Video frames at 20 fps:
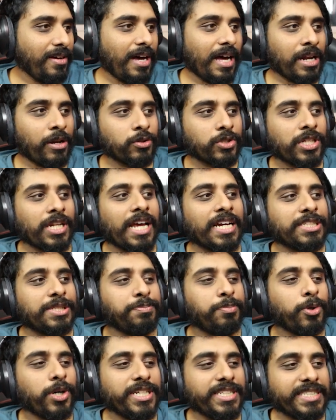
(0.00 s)
I'd also like to
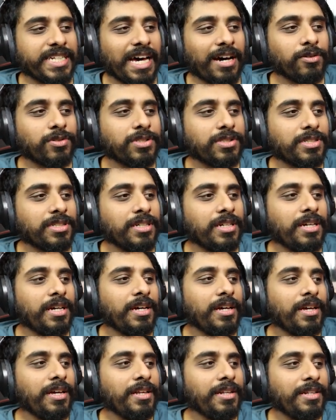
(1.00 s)
point out
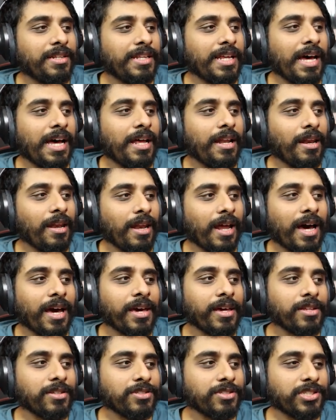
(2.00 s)
that
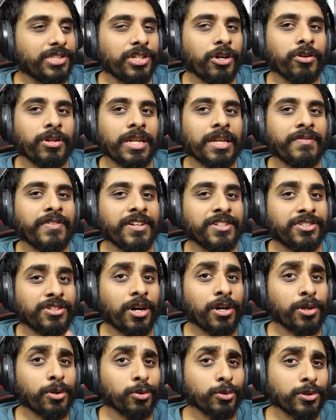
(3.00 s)
lions don't live in
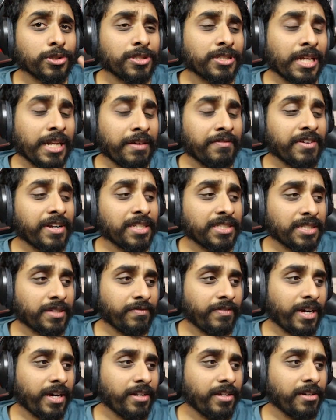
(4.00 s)
jungles. They live in the
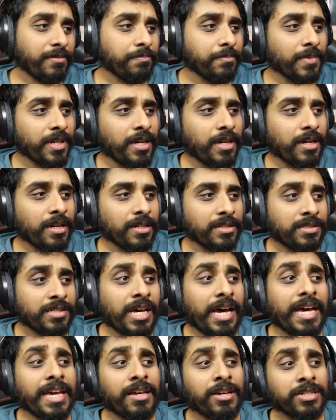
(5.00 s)
savannah.
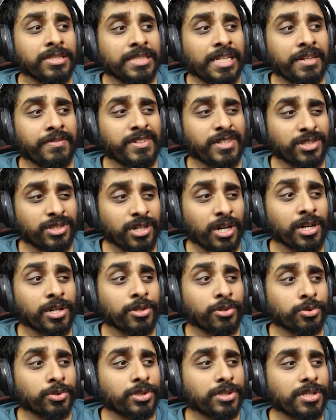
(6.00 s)
Tigers live in
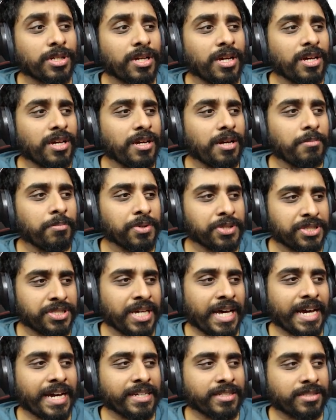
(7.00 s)
jungles, but
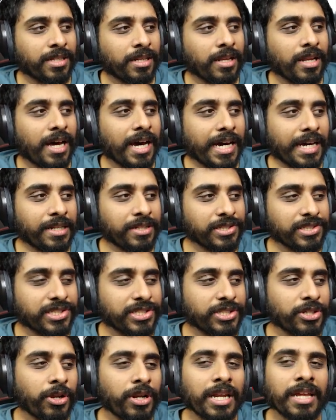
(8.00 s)
tigers and lions
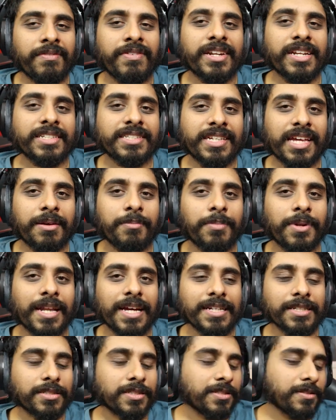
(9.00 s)
don't live in the same
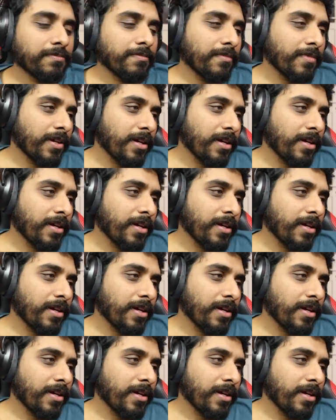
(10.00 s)
place.